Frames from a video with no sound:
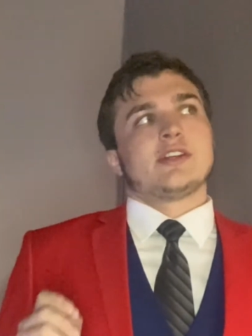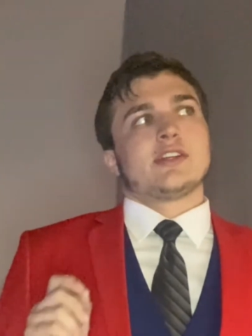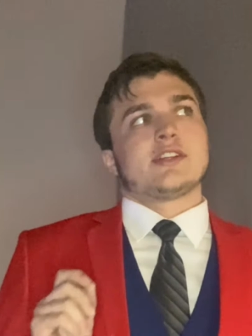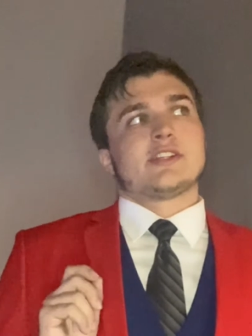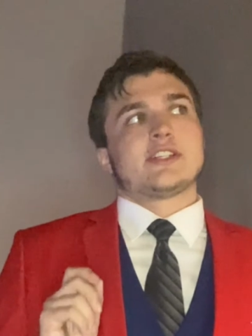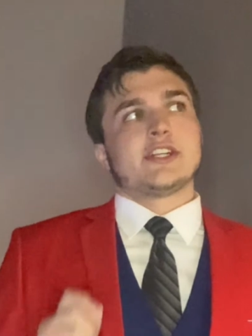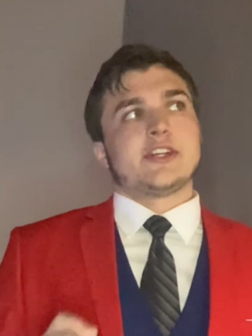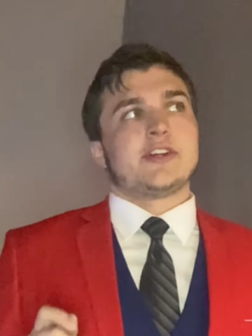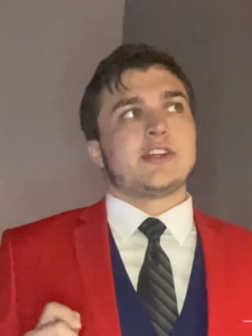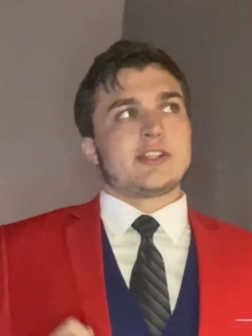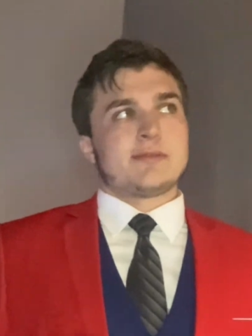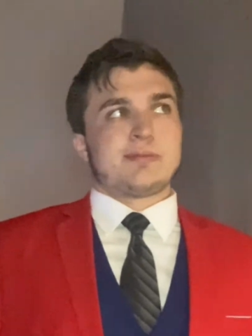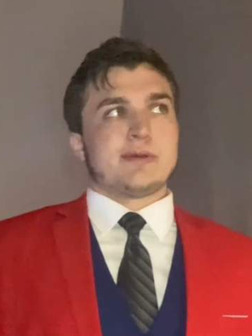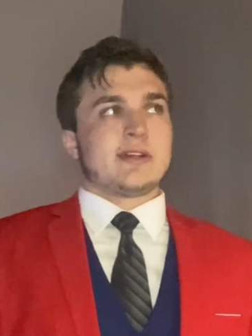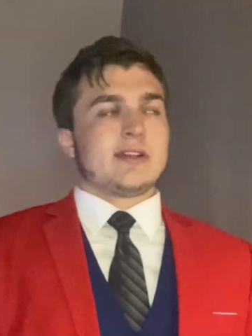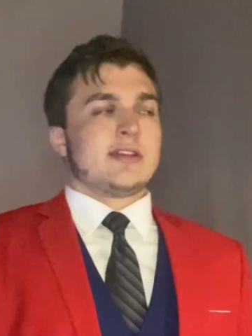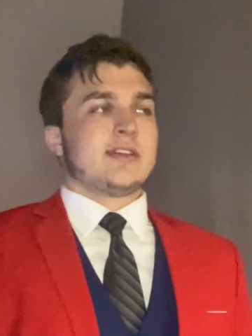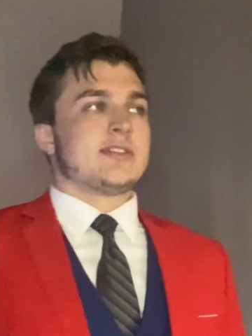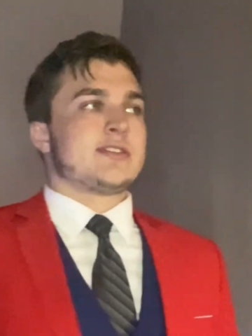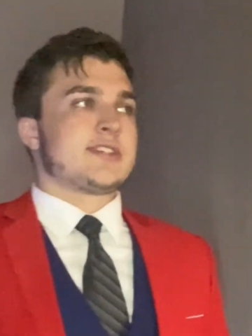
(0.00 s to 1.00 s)
serious but a
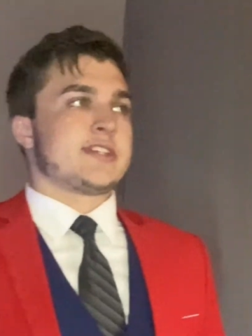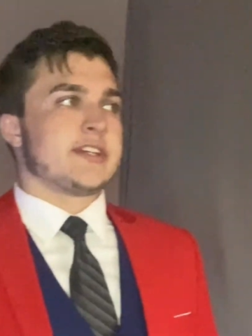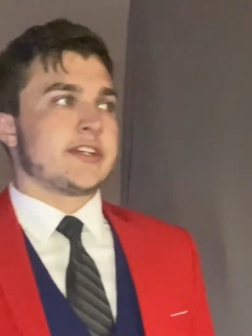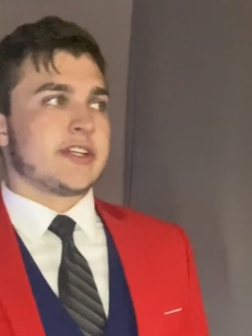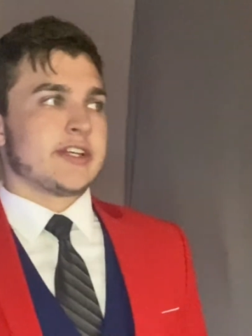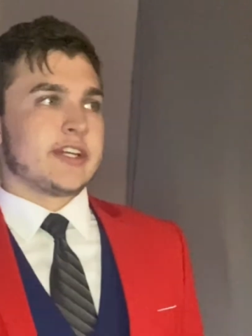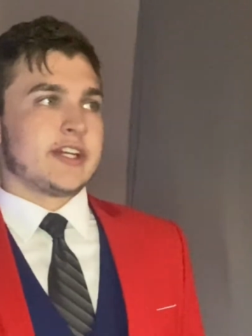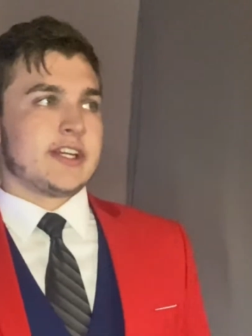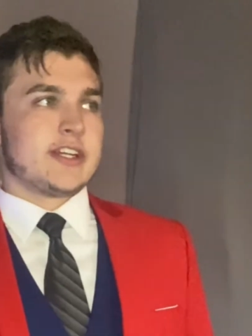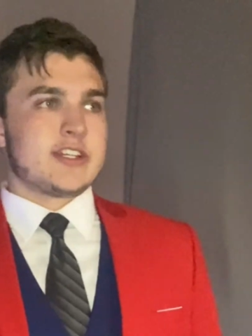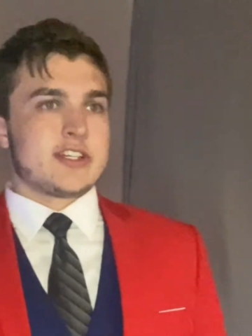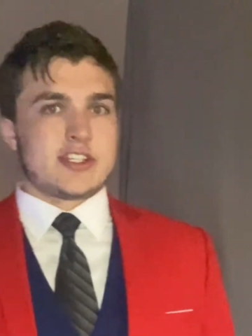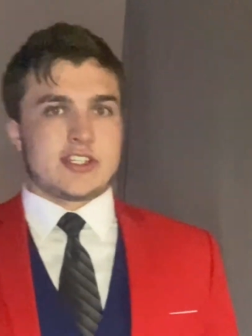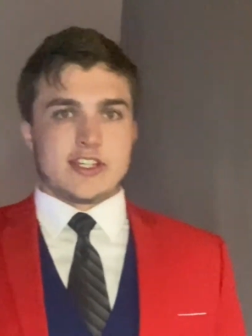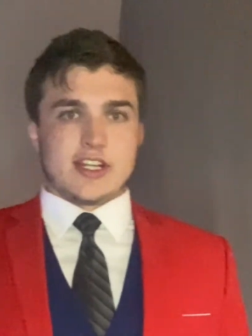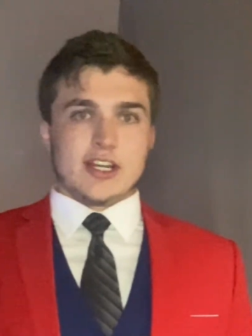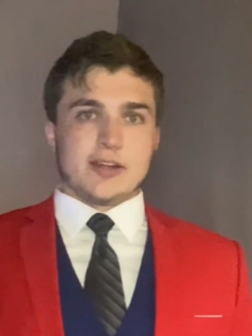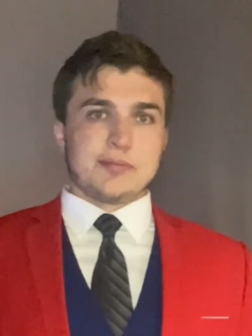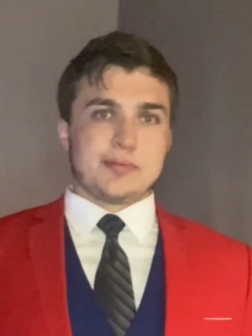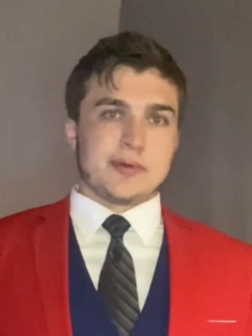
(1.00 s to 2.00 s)
little silly.
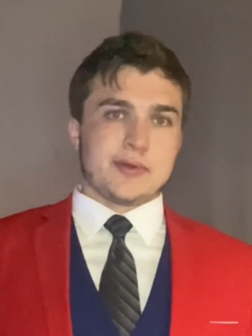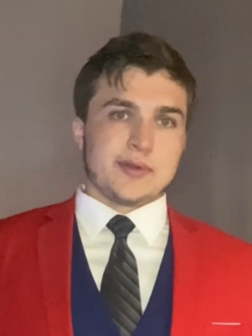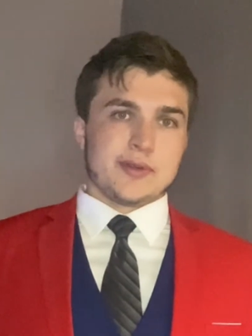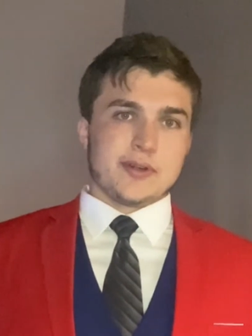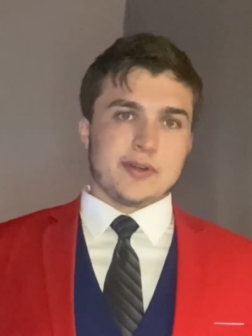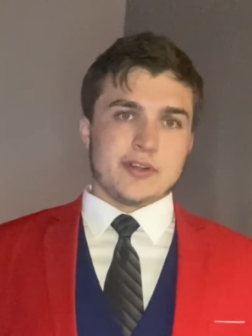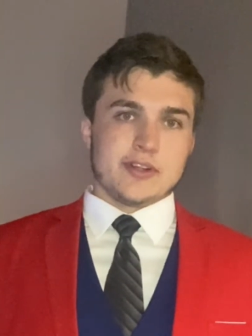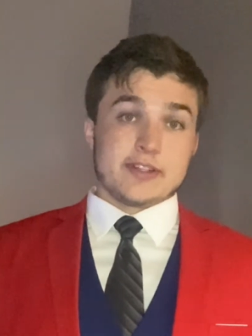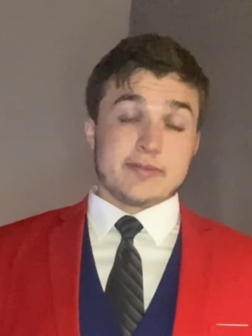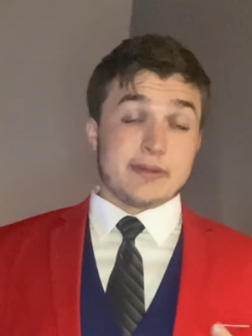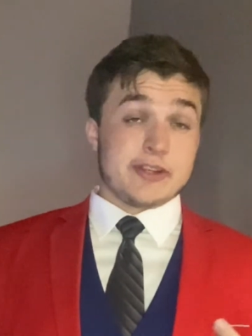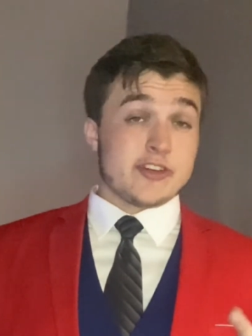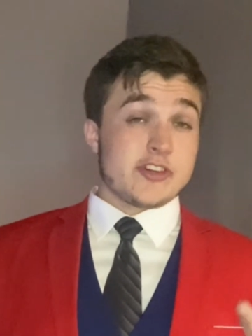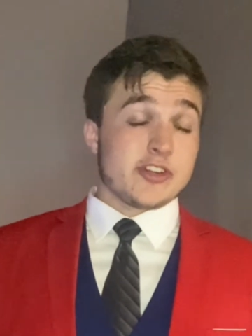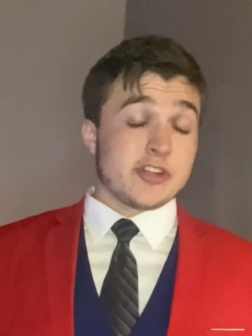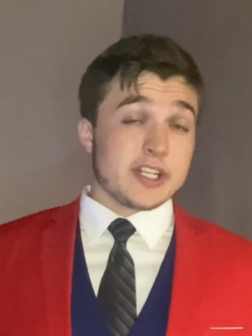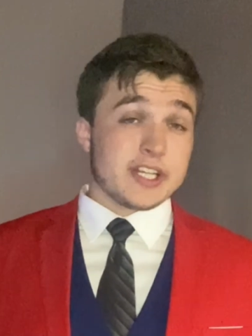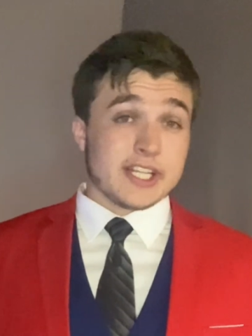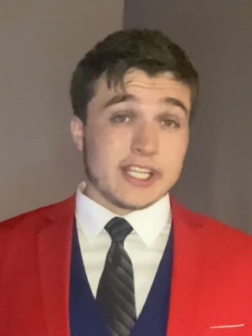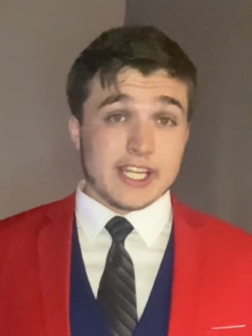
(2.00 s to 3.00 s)
Sniper,
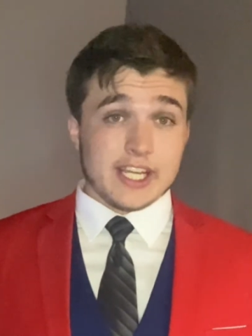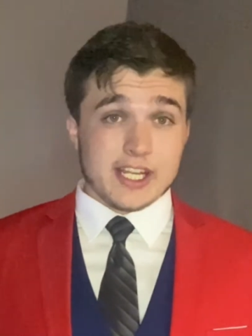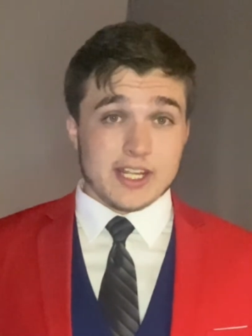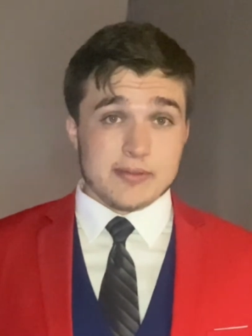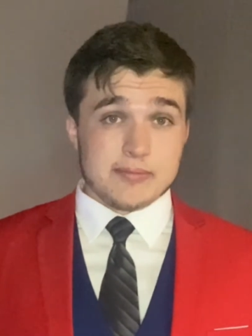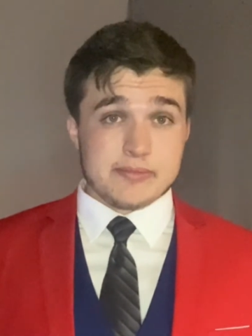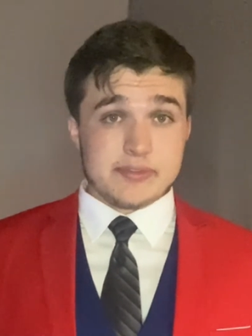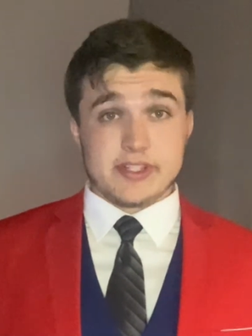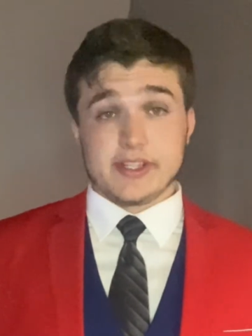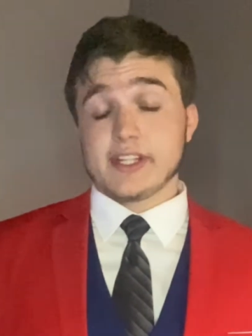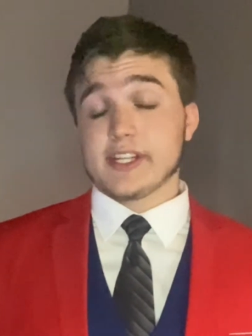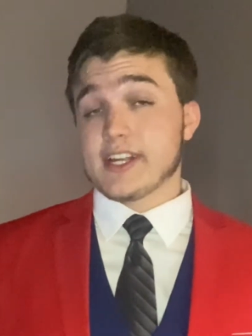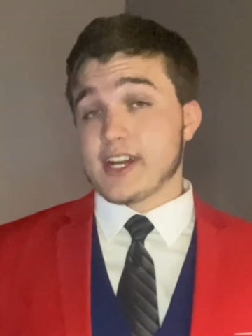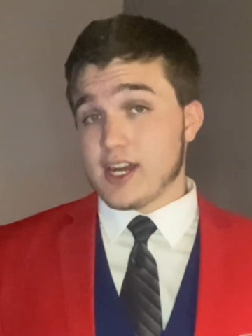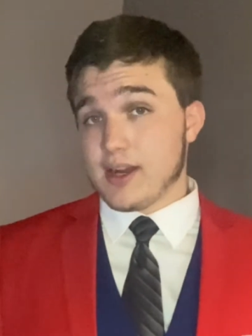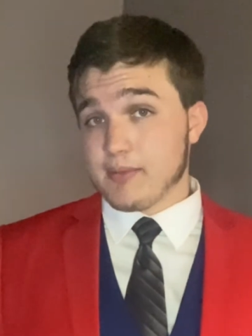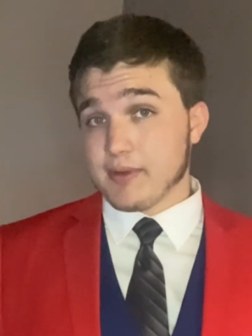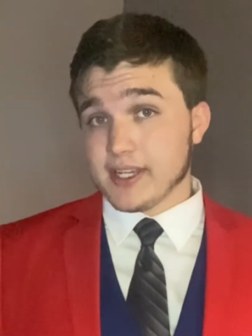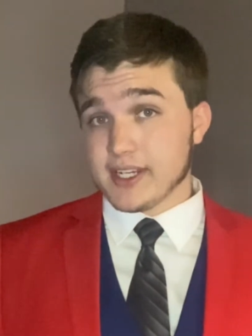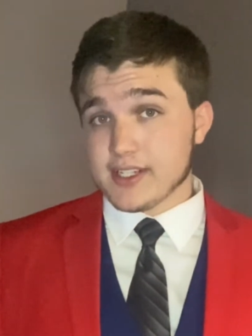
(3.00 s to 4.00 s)
especially in the games, in the
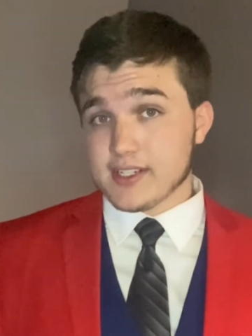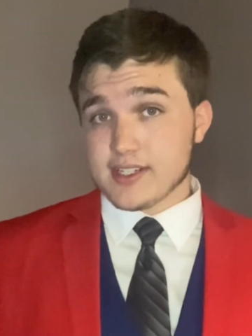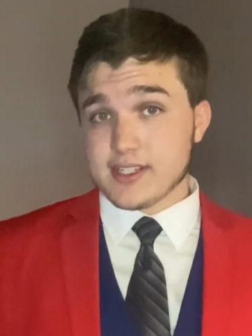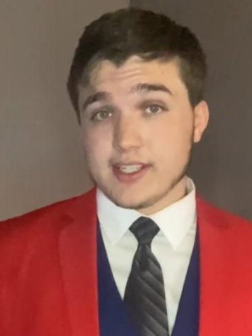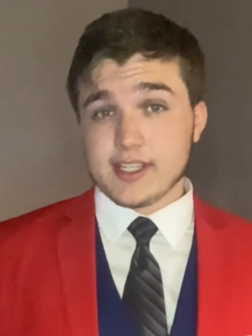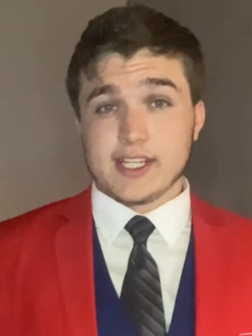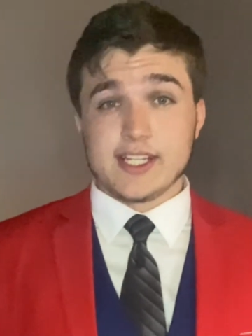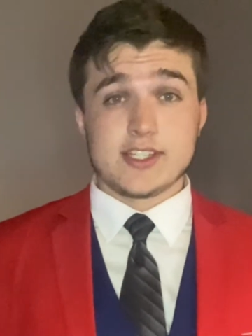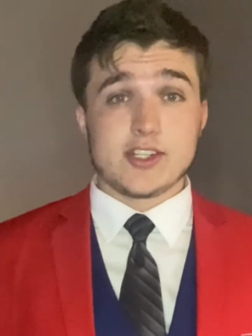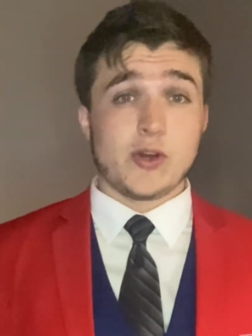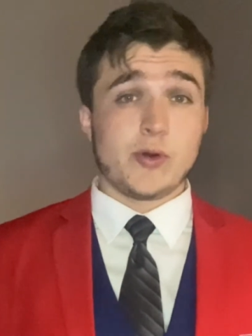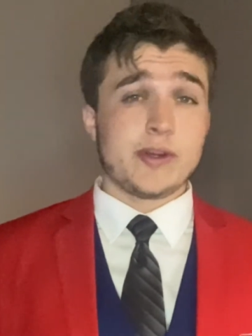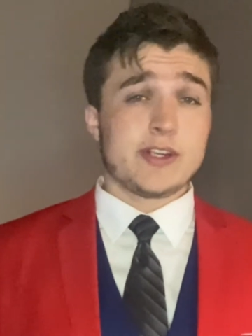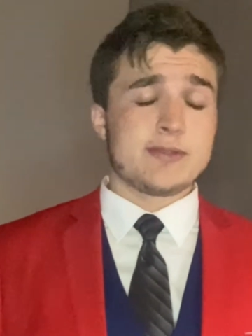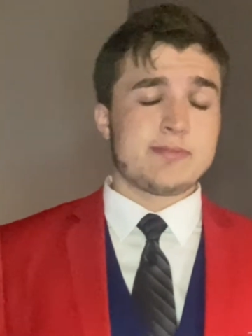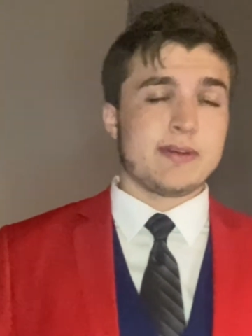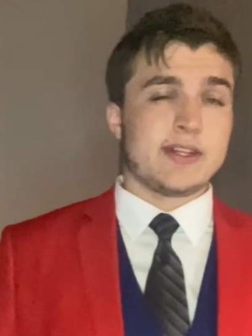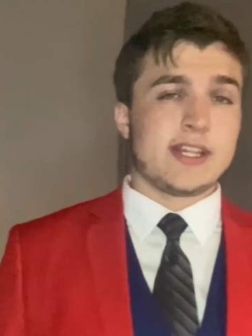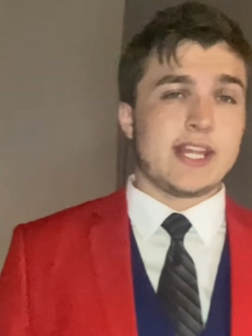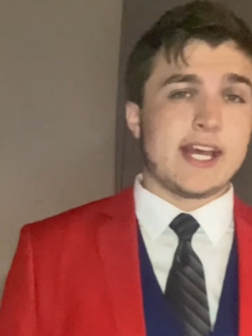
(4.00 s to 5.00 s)
comics, he's always
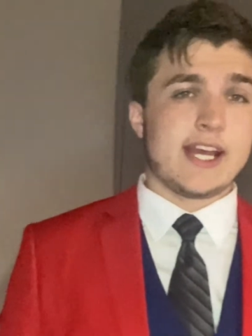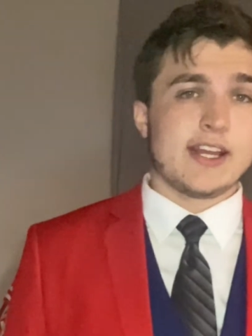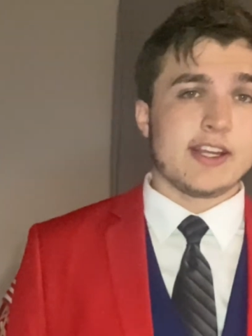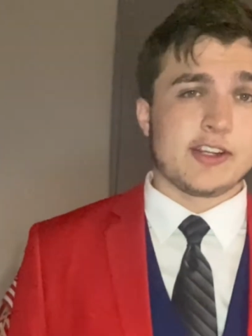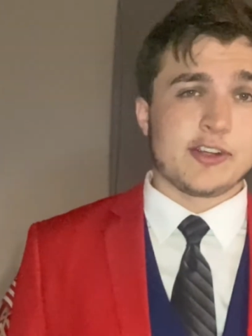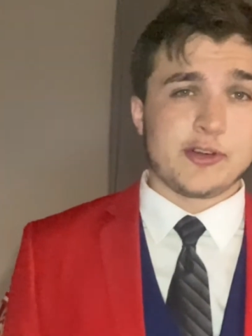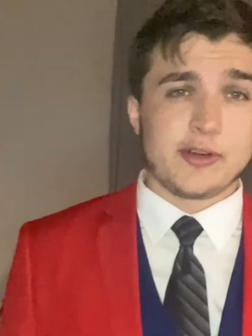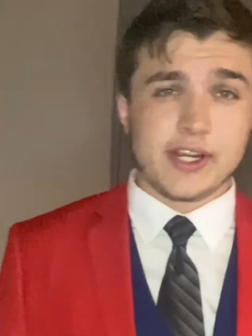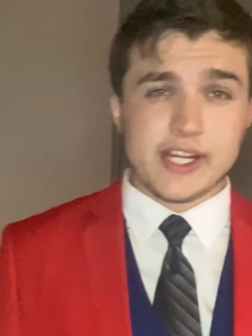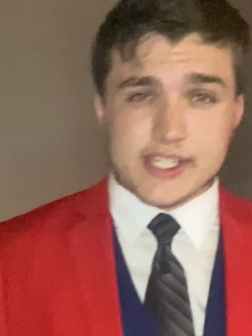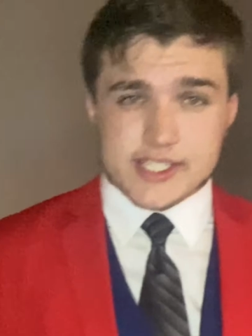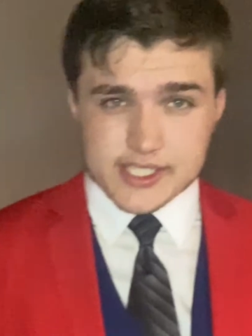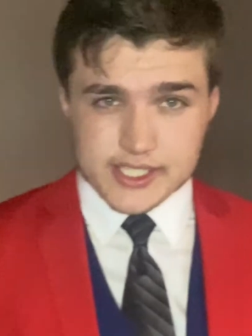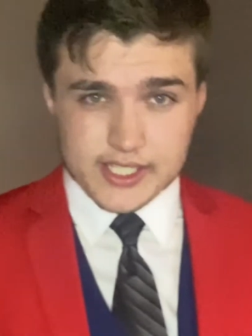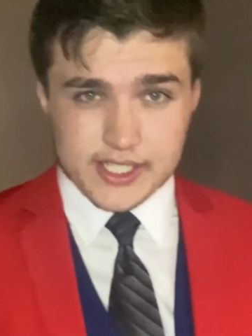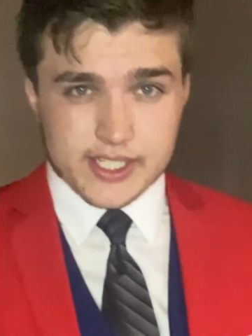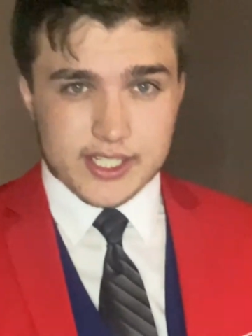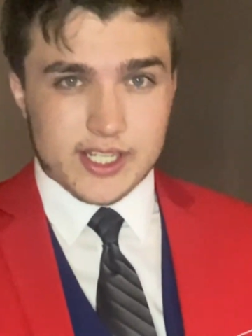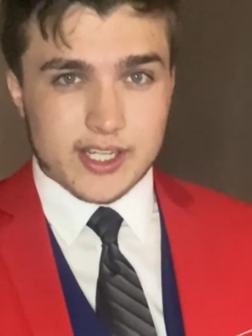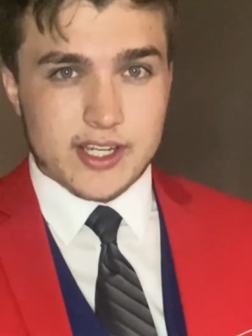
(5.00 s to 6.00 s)
been that
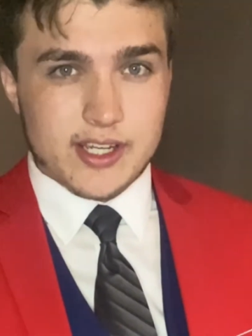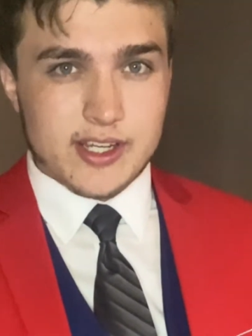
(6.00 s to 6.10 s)
crazy,